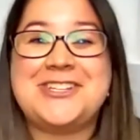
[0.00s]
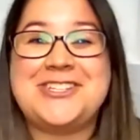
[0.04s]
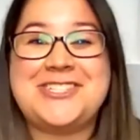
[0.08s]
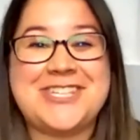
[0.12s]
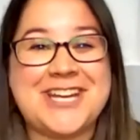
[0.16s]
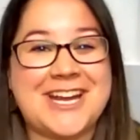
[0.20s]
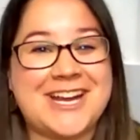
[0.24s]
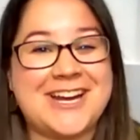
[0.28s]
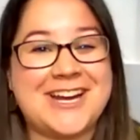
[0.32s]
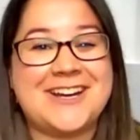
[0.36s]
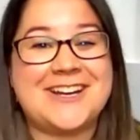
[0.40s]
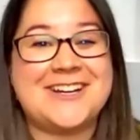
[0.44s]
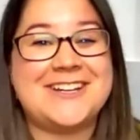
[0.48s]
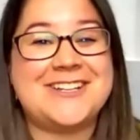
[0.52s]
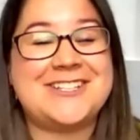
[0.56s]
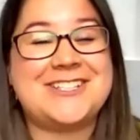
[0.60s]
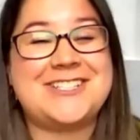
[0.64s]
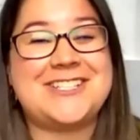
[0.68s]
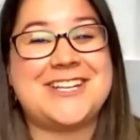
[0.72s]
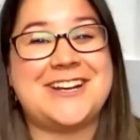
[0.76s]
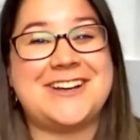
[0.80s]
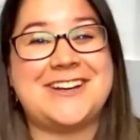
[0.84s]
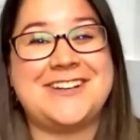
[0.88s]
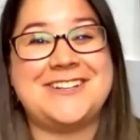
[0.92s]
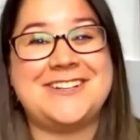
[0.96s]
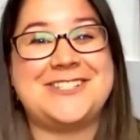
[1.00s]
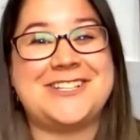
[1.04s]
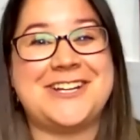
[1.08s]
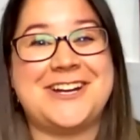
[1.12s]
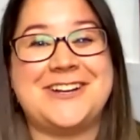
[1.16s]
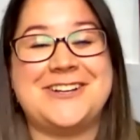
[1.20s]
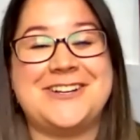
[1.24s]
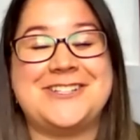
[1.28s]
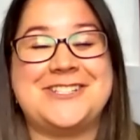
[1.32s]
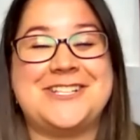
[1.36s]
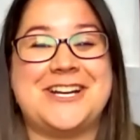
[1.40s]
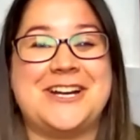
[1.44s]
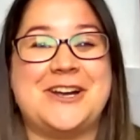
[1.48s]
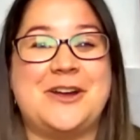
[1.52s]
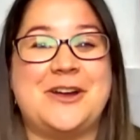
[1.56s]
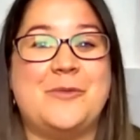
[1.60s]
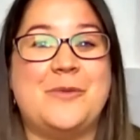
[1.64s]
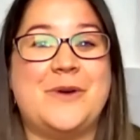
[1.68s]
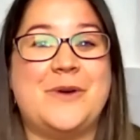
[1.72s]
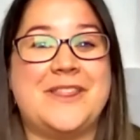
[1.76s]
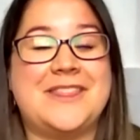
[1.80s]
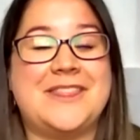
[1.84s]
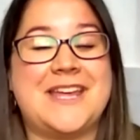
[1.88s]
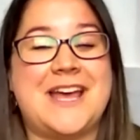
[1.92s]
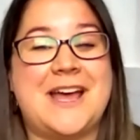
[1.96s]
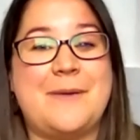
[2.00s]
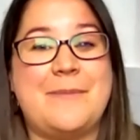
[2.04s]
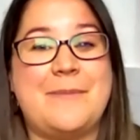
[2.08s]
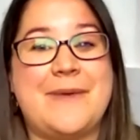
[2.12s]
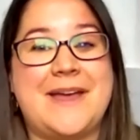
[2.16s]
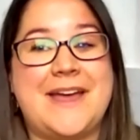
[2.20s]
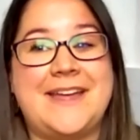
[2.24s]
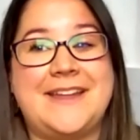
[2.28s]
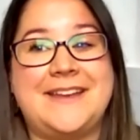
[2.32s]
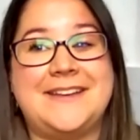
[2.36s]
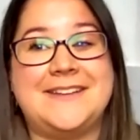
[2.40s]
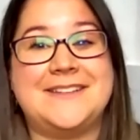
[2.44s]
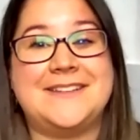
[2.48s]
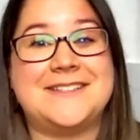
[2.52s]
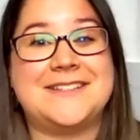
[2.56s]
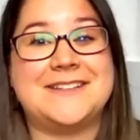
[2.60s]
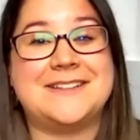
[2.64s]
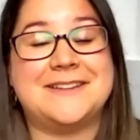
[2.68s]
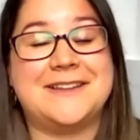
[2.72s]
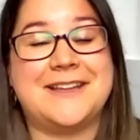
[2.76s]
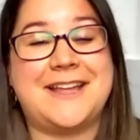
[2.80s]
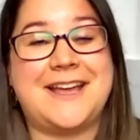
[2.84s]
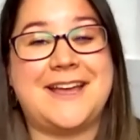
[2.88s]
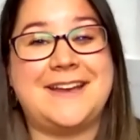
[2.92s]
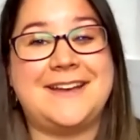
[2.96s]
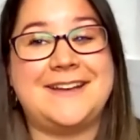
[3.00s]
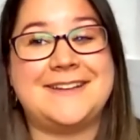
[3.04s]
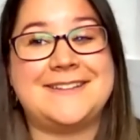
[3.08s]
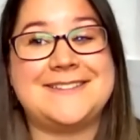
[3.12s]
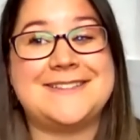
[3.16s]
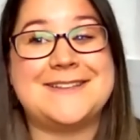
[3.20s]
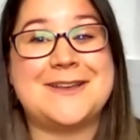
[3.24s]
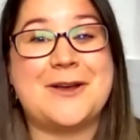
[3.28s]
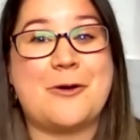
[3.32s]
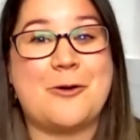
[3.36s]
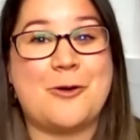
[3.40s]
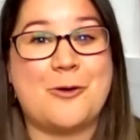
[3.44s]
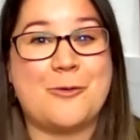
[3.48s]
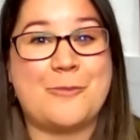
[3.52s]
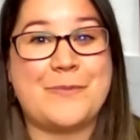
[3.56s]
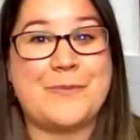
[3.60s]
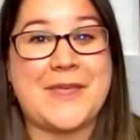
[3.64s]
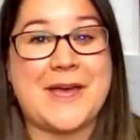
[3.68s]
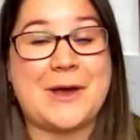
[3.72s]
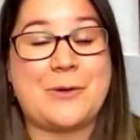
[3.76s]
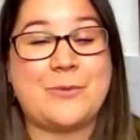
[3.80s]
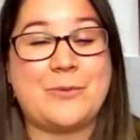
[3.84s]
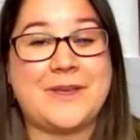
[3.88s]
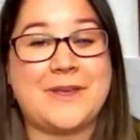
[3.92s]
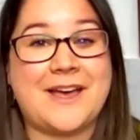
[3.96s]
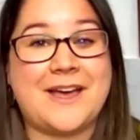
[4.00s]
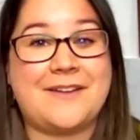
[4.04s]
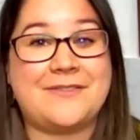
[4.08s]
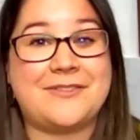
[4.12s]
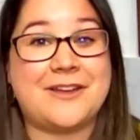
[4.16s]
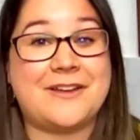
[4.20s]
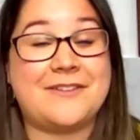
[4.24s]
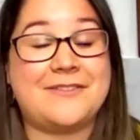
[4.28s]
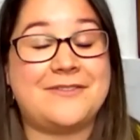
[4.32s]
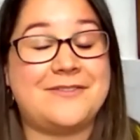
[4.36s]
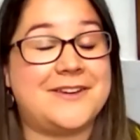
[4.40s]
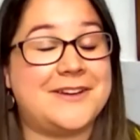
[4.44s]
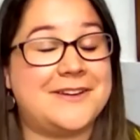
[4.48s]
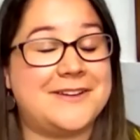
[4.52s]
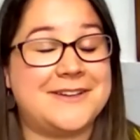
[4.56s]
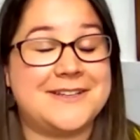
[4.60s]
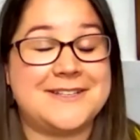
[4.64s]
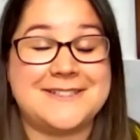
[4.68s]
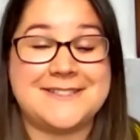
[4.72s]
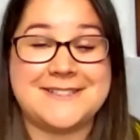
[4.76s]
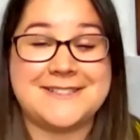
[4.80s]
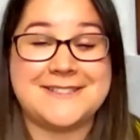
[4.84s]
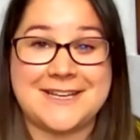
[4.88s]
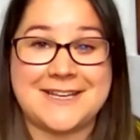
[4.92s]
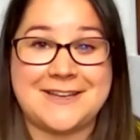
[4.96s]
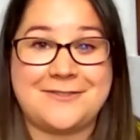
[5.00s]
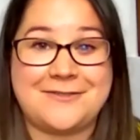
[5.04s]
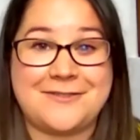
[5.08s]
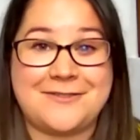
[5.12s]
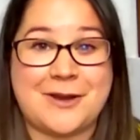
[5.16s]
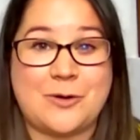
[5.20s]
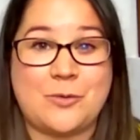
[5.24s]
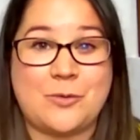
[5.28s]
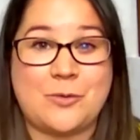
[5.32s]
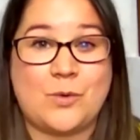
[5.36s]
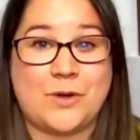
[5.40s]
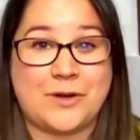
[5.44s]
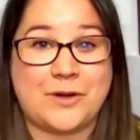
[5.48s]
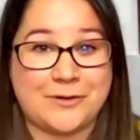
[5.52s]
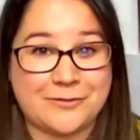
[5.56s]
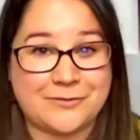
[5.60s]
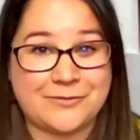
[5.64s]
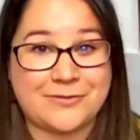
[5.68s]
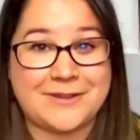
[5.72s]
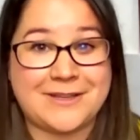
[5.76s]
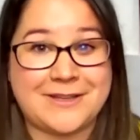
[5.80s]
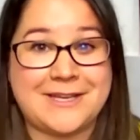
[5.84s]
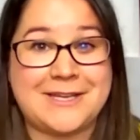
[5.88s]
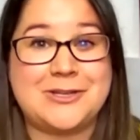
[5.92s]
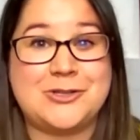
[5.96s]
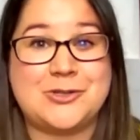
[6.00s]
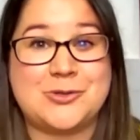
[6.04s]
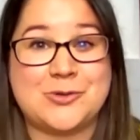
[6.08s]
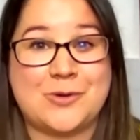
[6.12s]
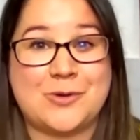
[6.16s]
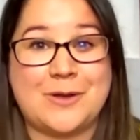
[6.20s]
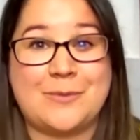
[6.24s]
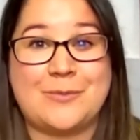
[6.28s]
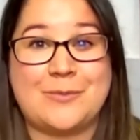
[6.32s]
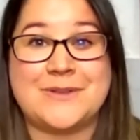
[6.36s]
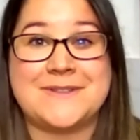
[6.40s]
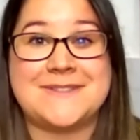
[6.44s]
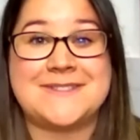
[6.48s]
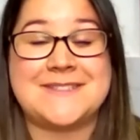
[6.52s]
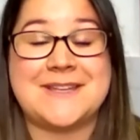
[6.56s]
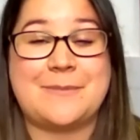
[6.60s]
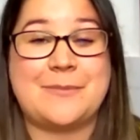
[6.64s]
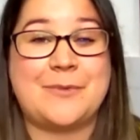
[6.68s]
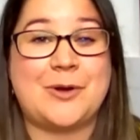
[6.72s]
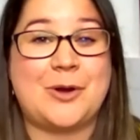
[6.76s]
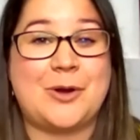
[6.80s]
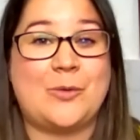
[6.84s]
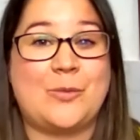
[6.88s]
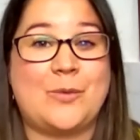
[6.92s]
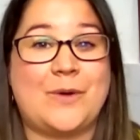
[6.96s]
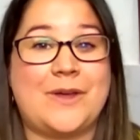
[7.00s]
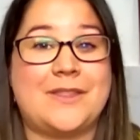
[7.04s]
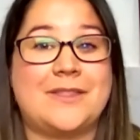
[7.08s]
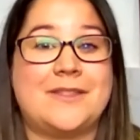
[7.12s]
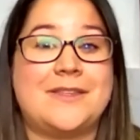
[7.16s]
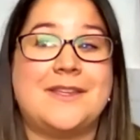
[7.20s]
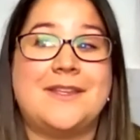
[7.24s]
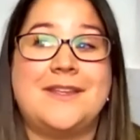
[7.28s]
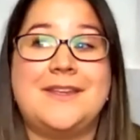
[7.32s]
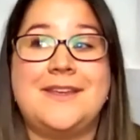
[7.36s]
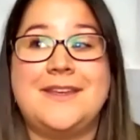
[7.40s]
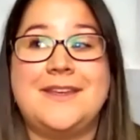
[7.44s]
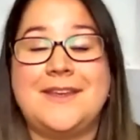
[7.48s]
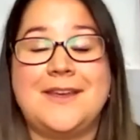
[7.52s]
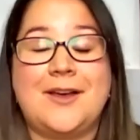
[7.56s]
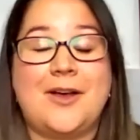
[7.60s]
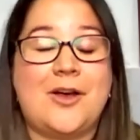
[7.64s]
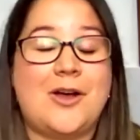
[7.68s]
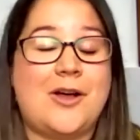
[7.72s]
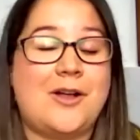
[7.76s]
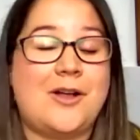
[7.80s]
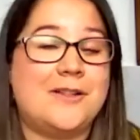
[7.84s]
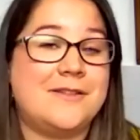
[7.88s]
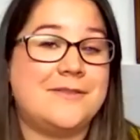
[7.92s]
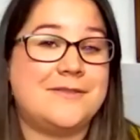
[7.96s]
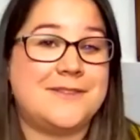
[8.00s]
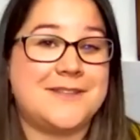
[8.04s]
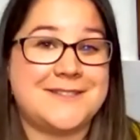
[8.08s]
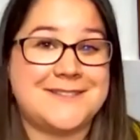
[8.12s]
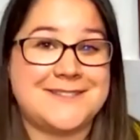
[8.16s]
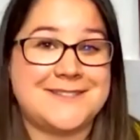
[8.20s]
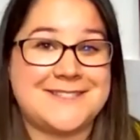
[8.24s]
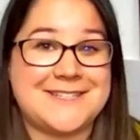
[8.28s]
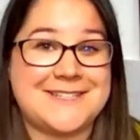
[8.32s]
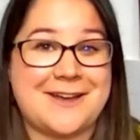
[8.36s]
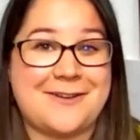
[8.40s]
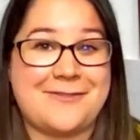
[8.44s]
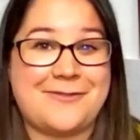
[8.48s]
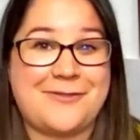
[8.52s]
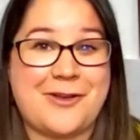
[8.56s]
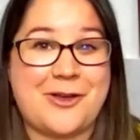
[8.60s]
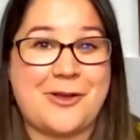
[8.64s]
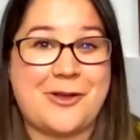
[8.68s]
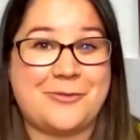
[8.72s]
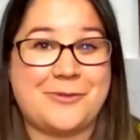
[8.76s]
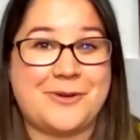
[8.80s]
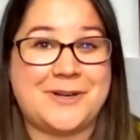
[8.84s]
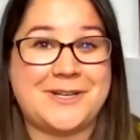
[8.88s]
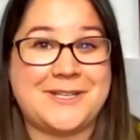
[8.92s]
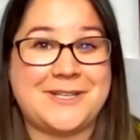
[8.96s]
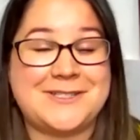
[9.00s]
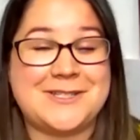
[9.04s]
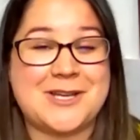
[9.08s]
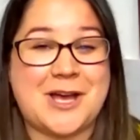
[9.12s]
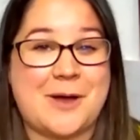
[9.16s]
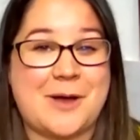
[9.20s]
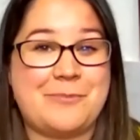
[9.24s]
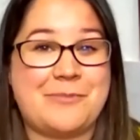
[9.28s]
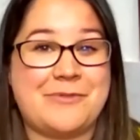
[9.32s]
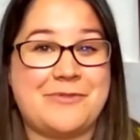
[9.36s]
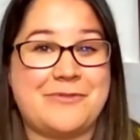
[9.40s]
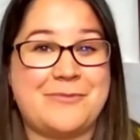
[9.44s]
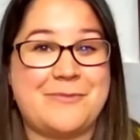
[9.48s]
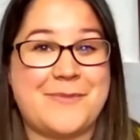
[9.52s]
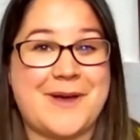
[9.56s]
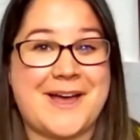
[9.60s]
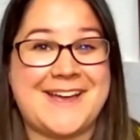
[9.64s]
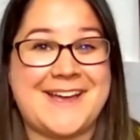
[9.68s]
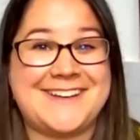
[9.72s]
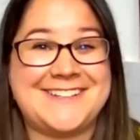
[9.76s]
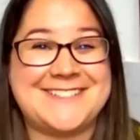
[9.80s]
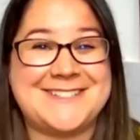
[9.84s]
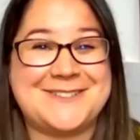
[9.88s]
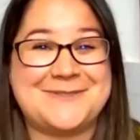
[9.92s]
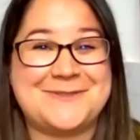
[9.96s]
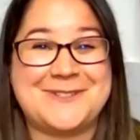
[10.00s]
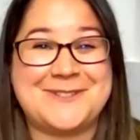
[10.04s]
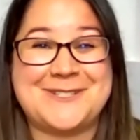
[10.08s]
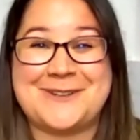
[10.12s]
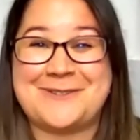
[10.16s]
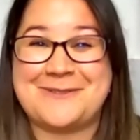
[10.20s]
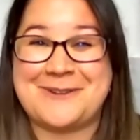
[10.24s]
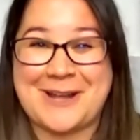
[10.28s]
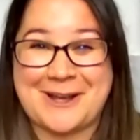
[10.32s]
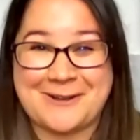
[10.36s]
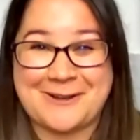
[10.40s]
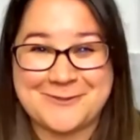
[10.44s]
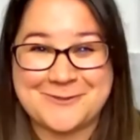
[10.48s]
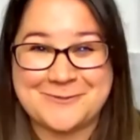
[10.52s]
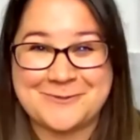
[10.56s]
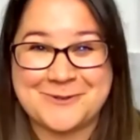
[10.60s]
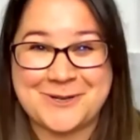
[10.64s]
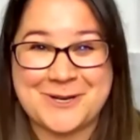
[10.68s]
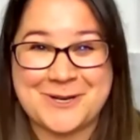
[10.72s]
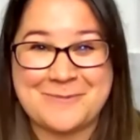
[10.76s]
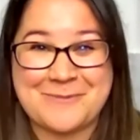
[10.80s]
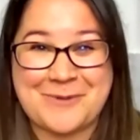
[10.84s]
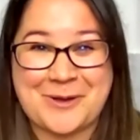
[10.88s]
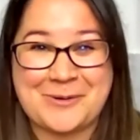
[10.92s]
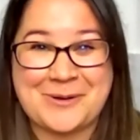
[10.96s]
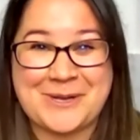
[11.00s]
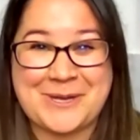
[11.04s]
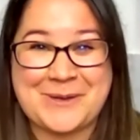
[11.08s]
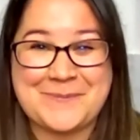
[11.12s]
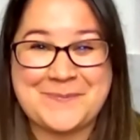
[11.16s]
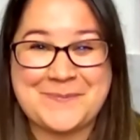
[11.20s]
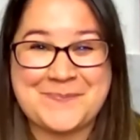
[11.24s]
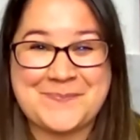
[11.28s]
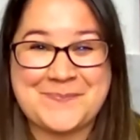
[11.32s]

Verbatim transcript: share, share it, share it, share it with them. And let's hope that we have a very safe and wonderfully enjoyable summer with all of this stuff already top of mind so we don't have to worry about it.